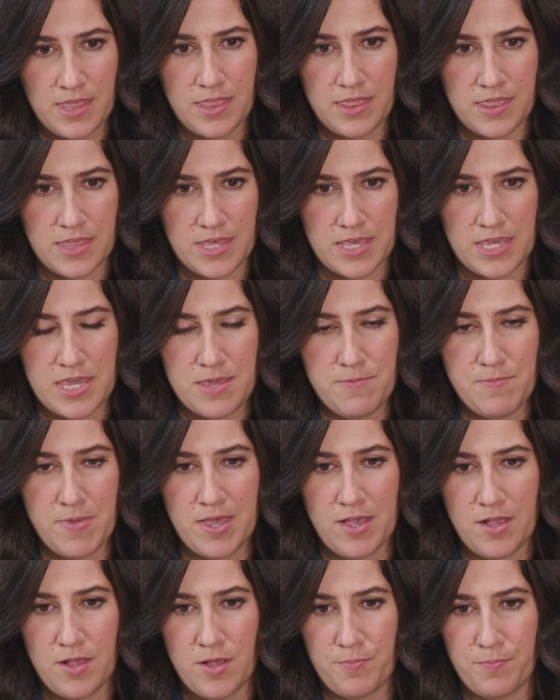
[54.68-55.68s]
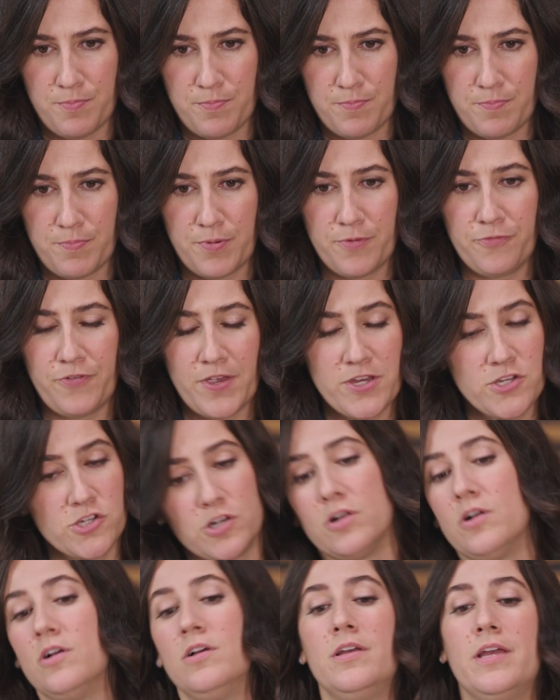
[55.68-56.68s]
the email
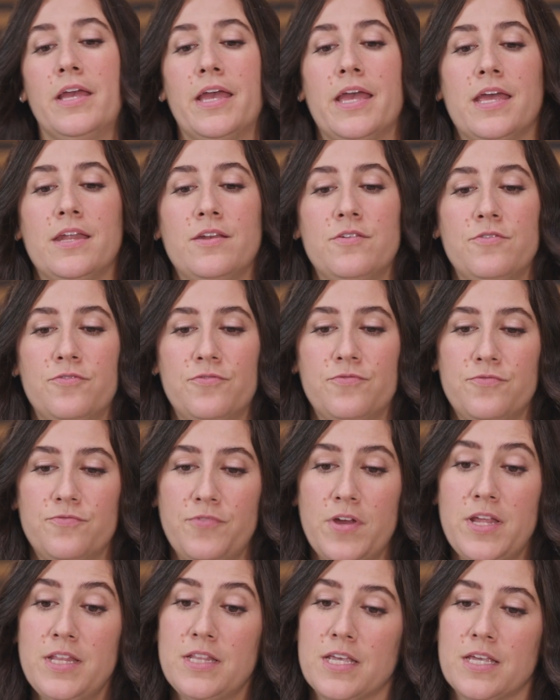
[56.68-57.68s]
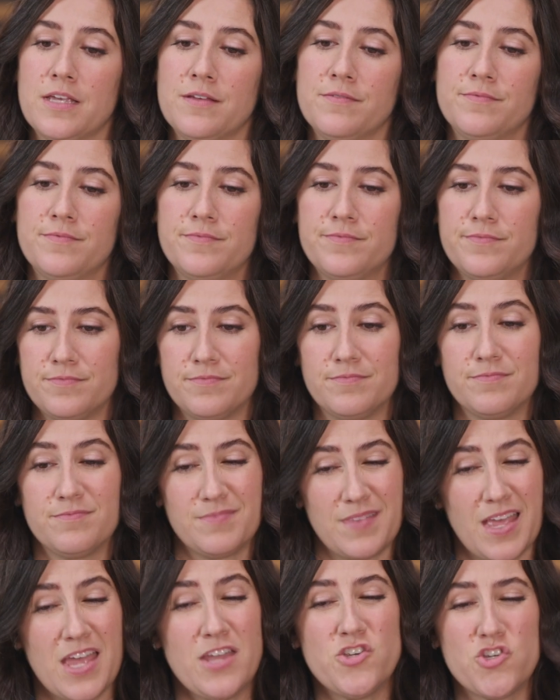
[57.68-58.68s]
professional and friendly
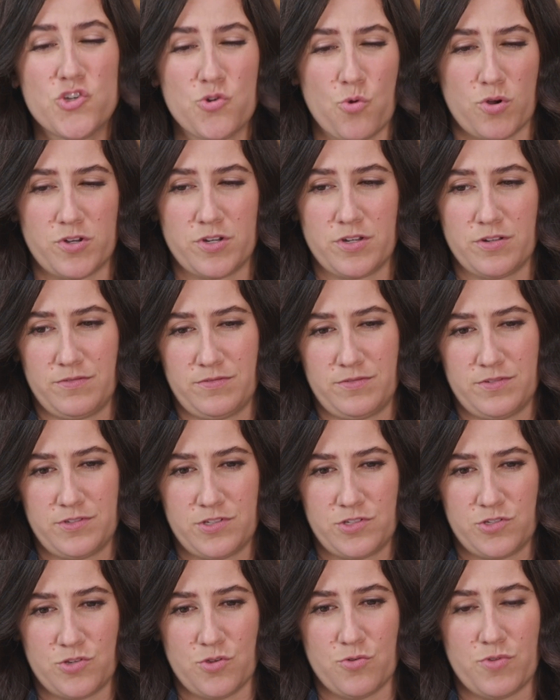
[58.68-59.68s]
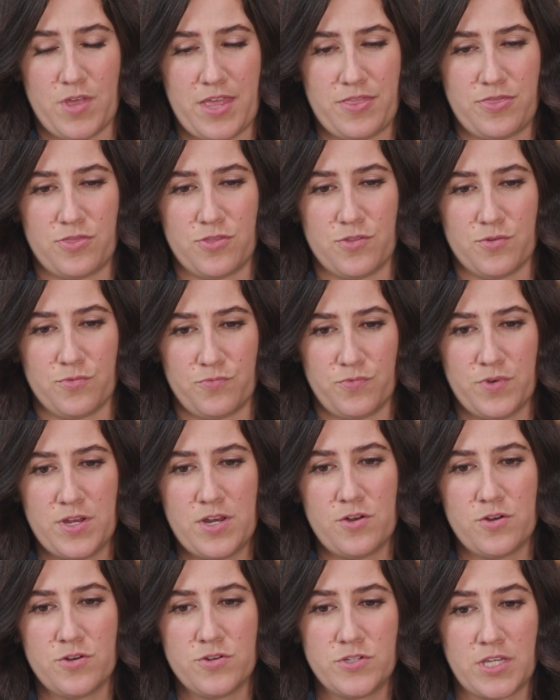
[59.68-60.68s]
and short so that the
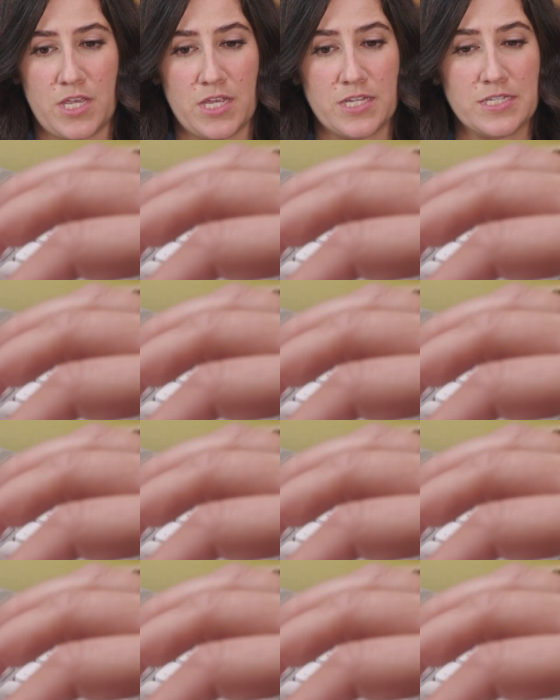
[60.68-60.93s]
readers can